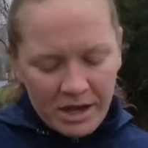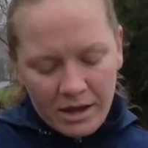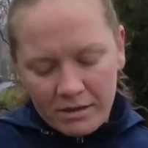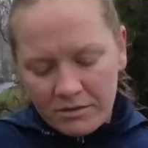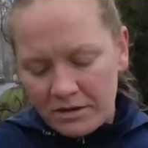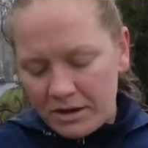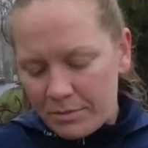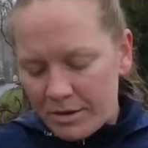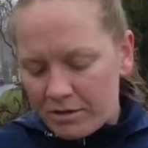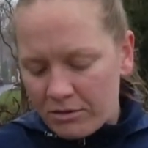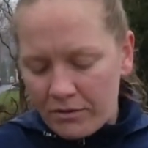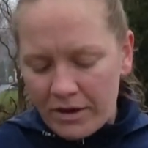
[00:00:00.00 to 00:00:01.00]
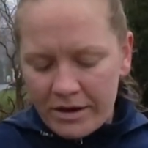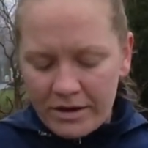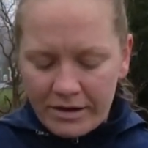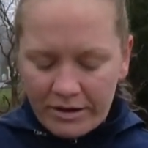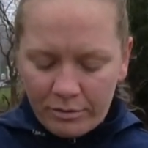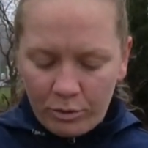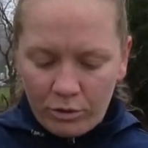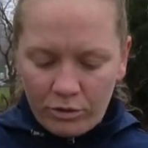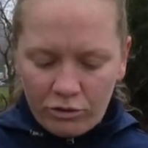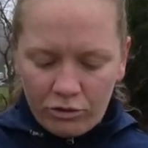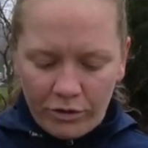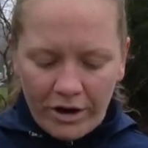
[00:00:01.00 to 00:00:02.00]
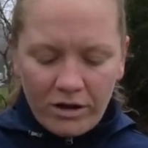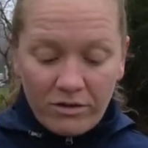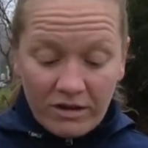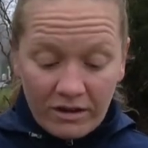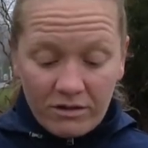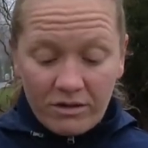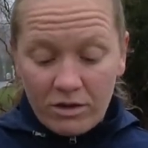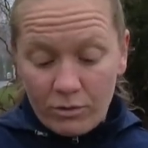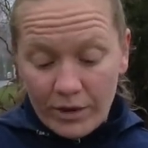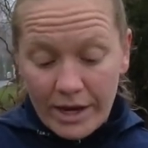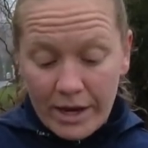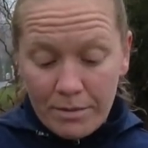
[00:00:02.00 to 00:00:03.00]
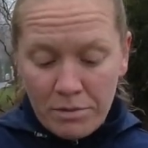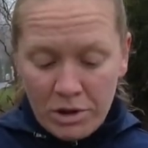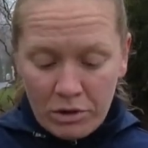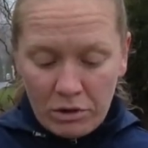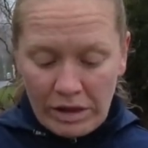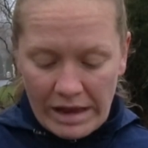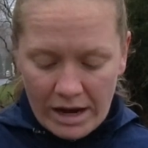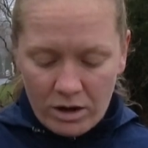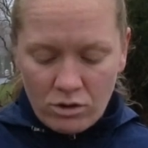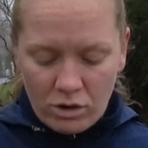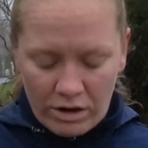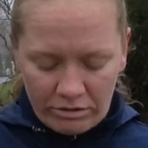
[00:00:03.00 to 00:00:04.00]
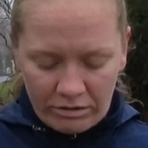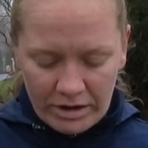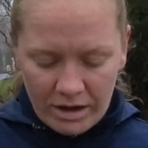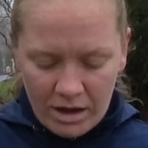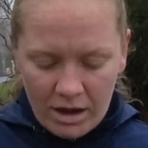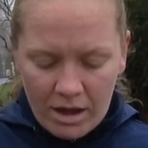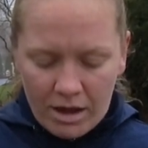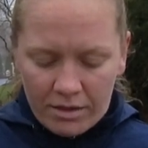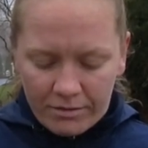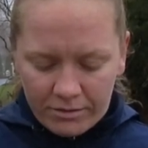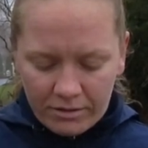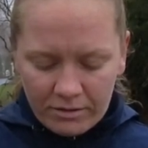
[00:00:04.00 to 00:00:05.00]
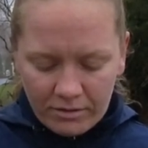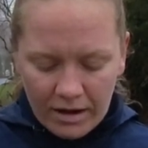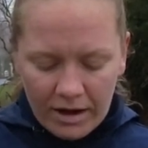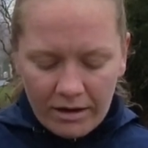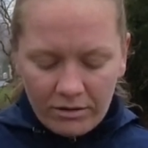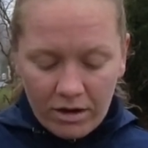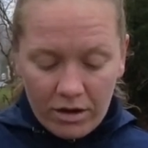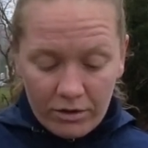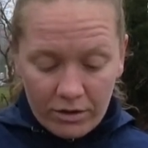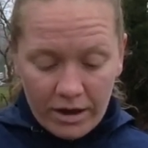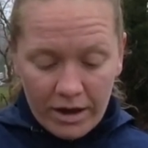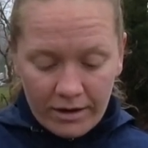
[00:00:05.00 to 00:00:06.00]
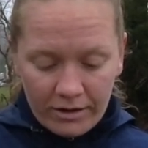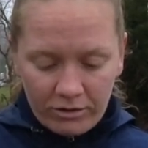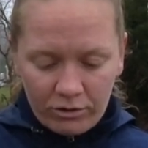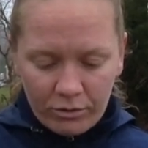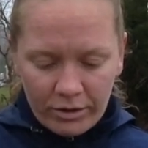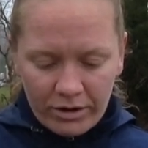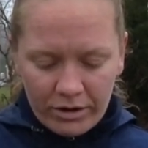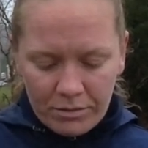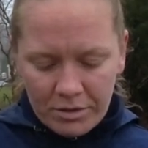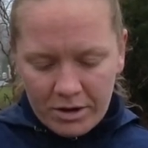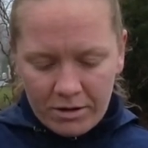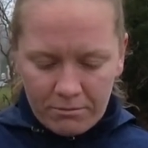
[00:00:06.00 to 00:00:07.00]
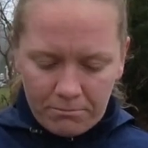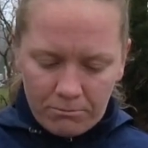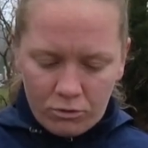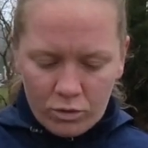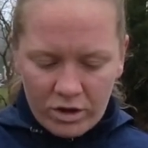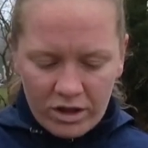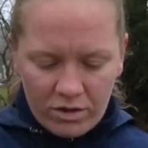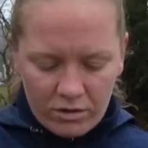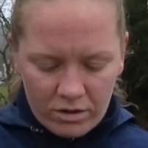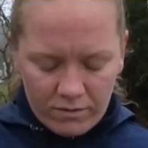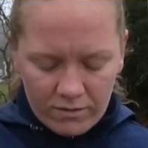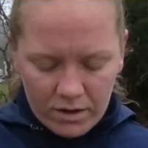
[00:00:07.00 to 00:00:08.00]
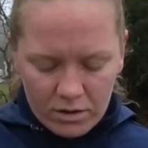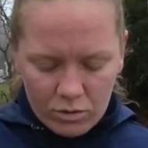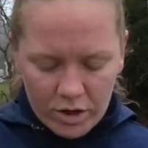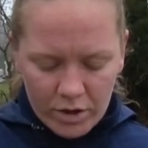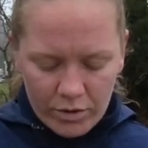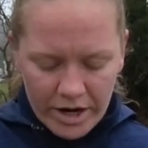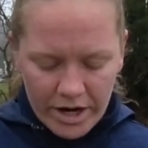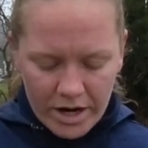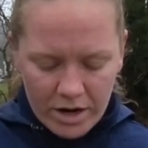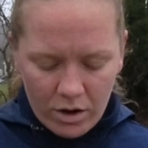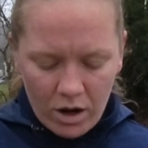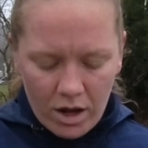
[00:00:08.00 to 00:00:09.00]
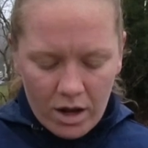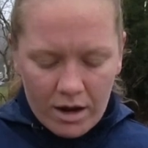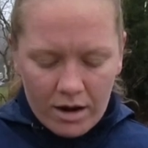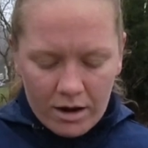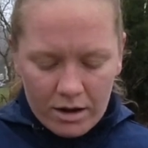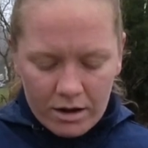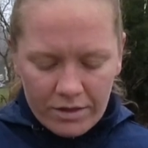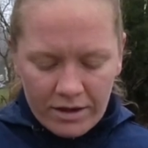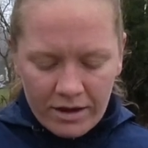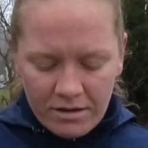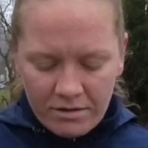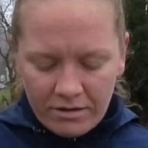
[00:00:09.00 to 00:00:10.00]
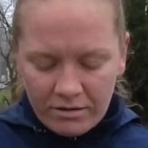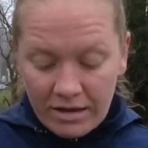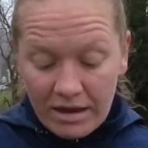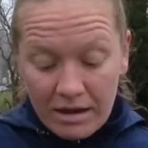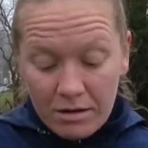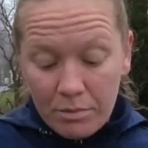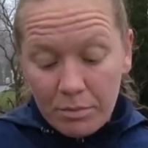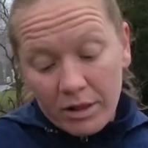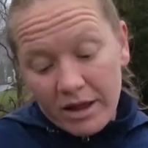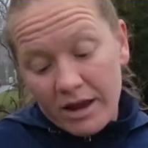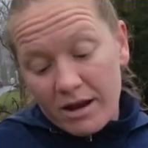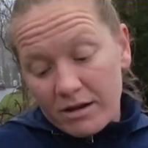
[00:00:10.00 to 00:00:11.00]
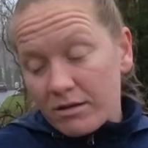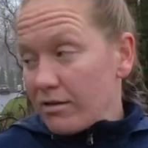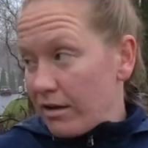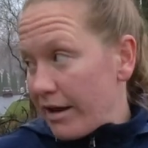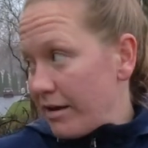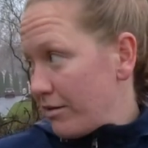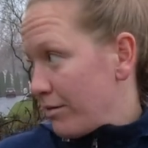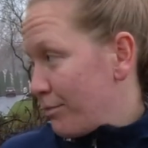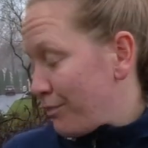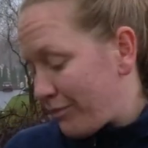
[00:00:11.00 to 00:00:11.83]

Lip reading: PET, Pennsylvania Explorers Trail 63, Mill Lane Crossing. This is a size other cache. We're about 20-30 feet away right now. The hint is in plain sight.